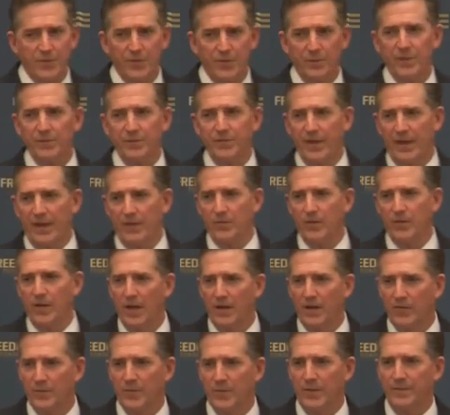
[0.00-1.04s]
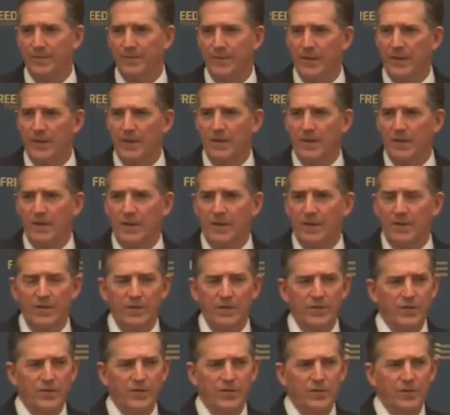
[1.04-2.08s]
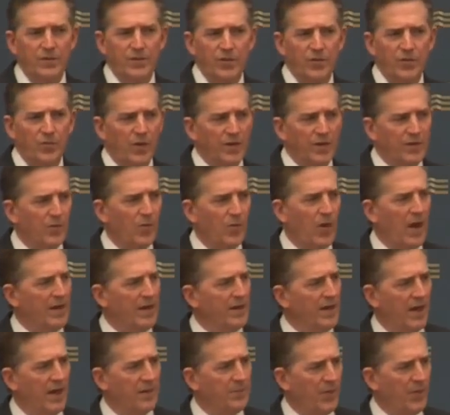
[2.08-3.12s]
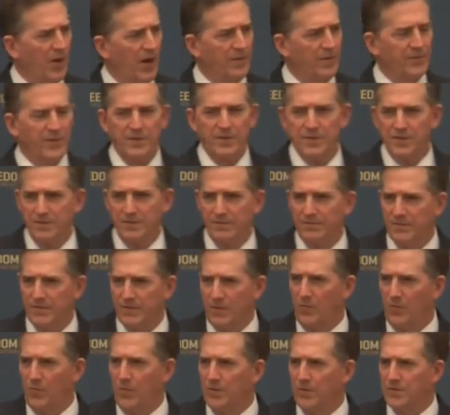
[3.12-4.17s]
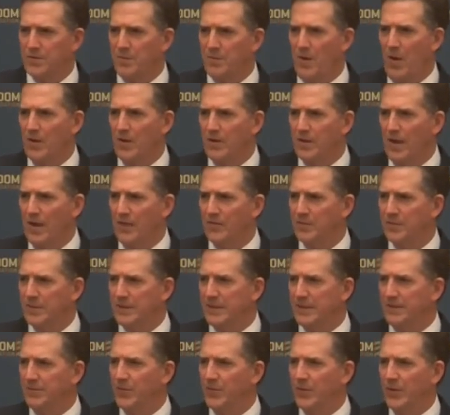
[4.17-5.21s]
from the federal government. Do you wonder why nonprofits don't want small government and